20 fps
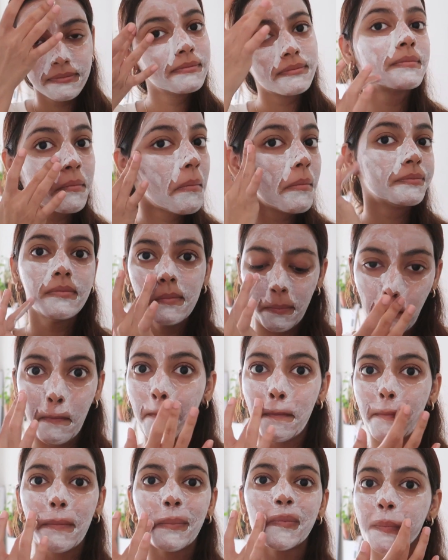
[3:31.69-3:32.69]
When you first
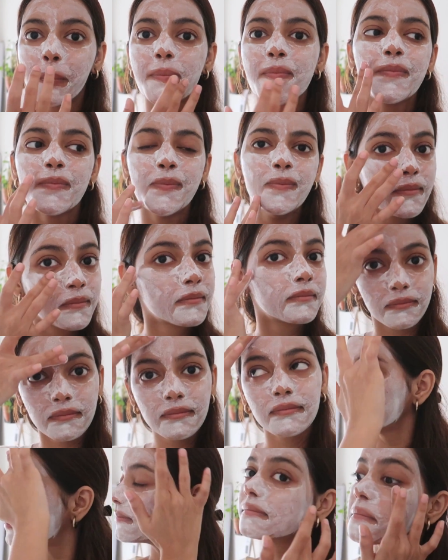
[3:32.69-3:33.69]
apply it, you may feel the
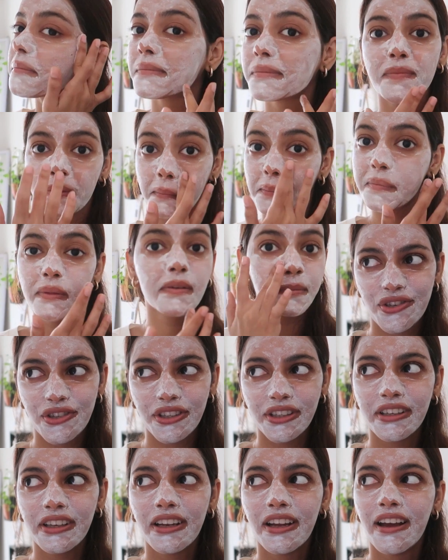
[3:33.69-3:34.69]
tingling
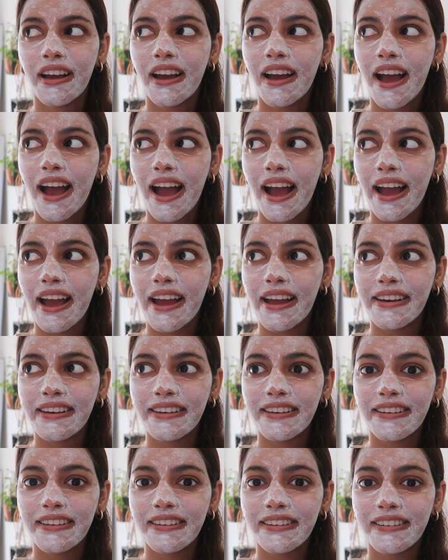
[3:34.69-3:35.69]
sensation,
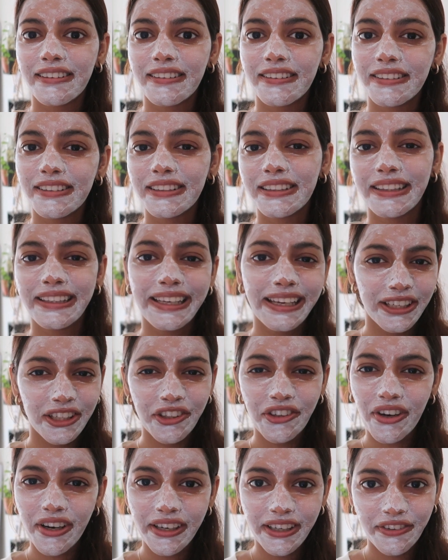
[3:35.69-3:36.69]
and
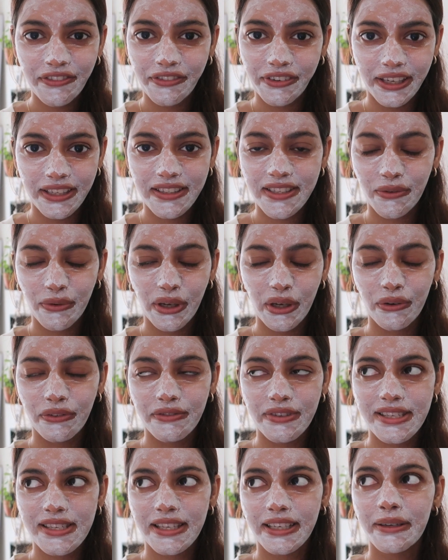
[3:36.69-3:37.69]
later on it fades away
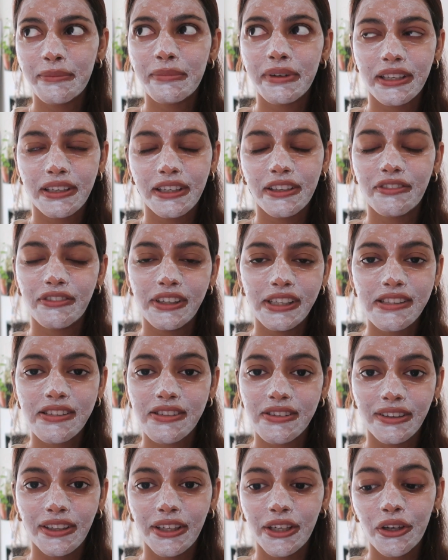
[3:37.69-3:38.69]
obviously, but it
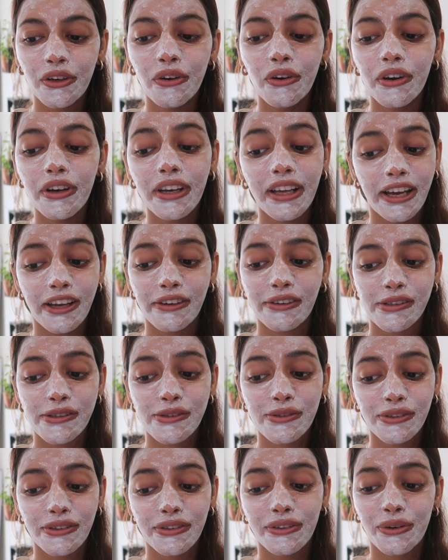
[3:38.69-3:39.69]
feels really good and
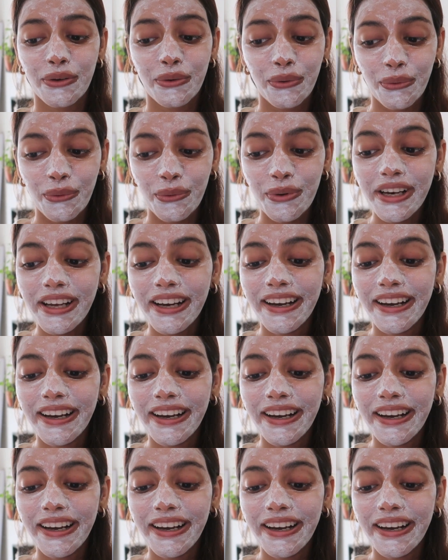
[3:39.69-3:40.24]
also cool.